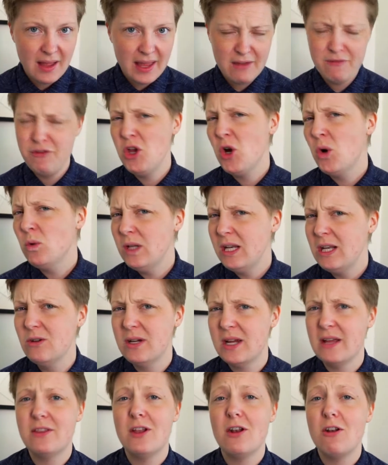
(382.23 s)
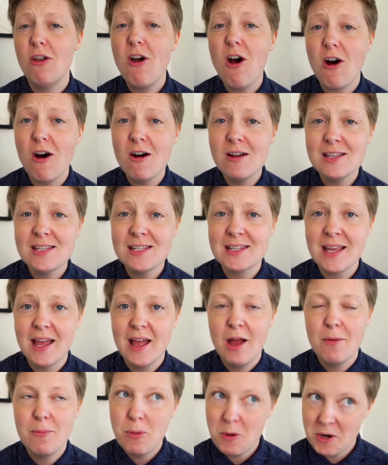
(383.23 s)
If you only look at the laws,
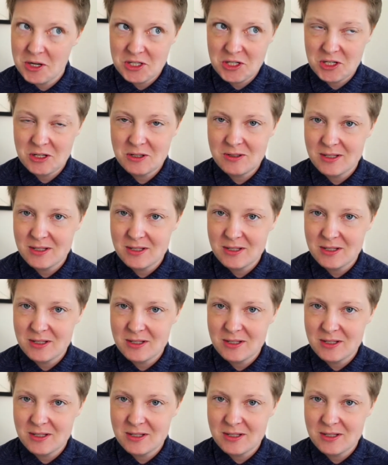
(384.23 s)
Portugal